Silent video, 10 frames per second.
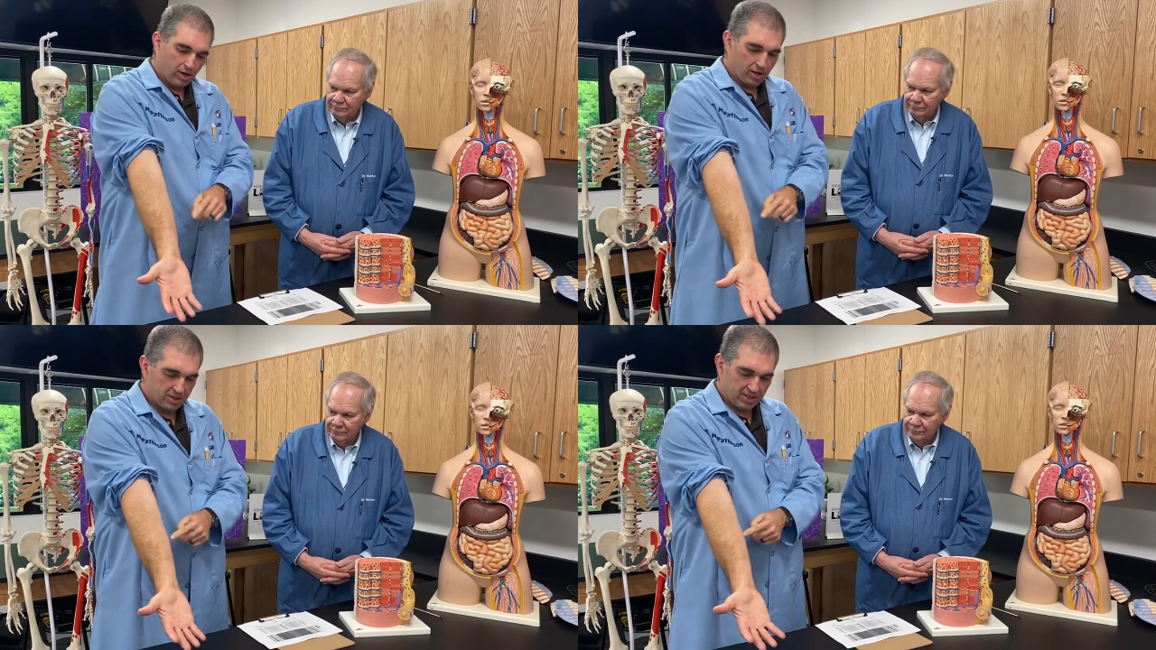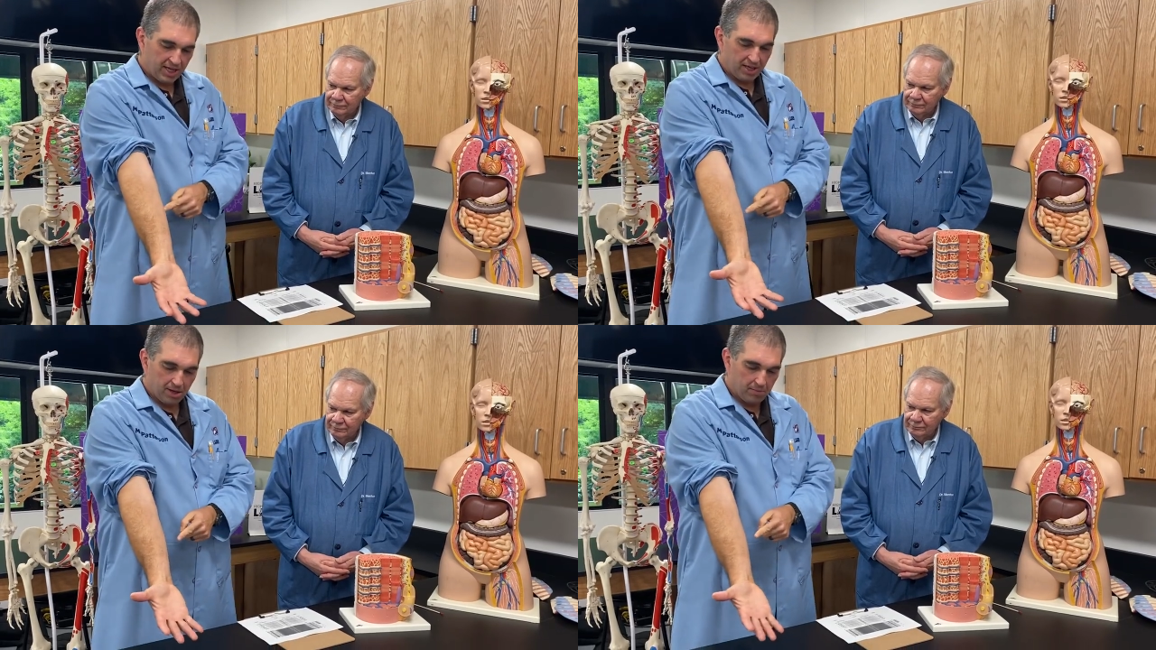Speaker 1: you can
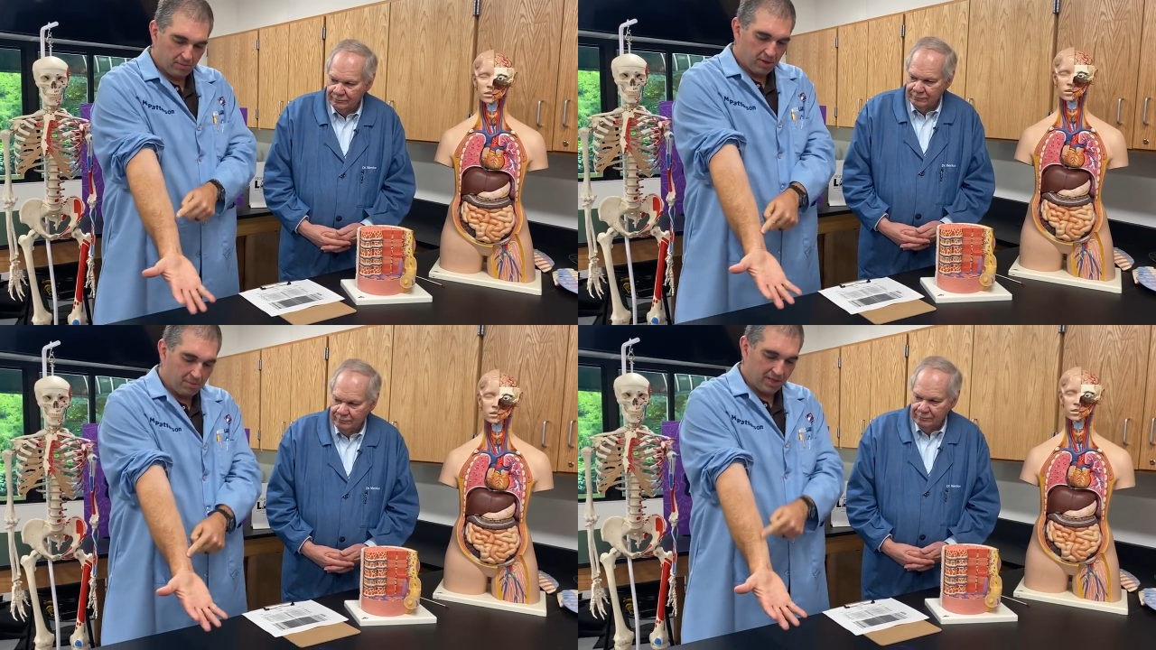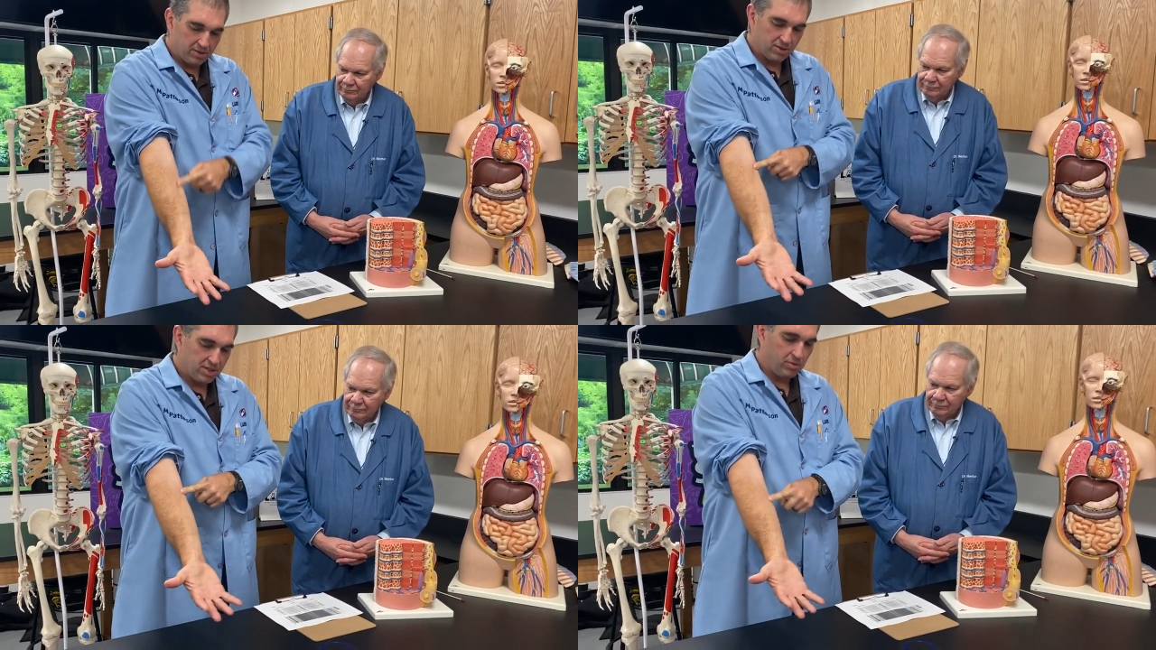see the, the
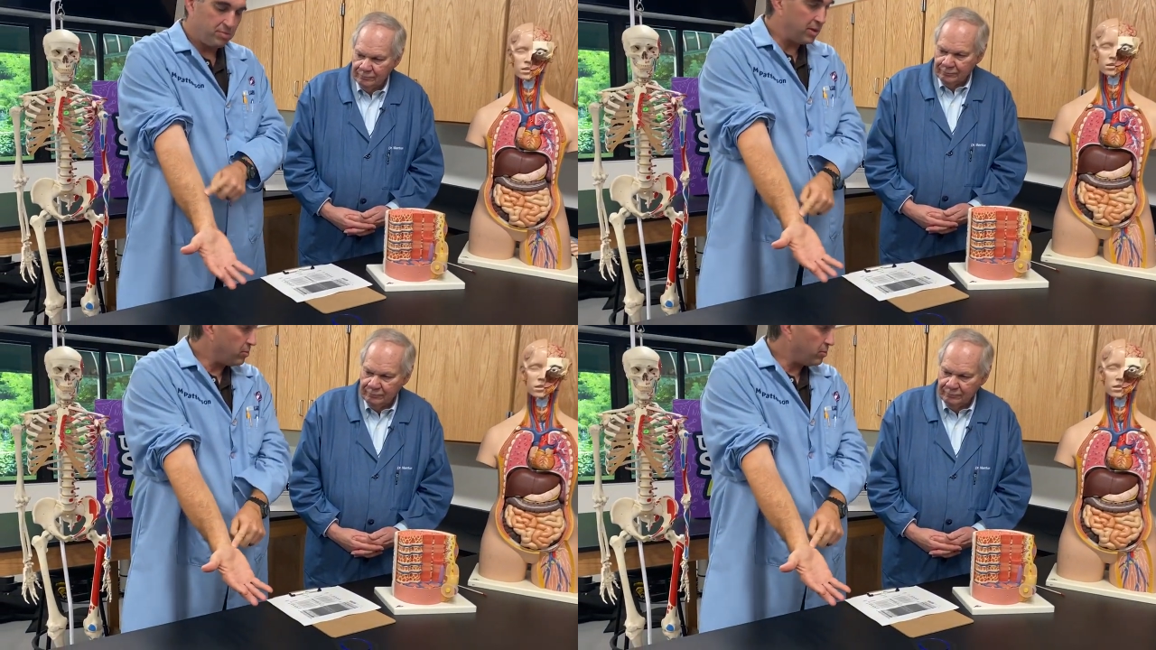muscles that would be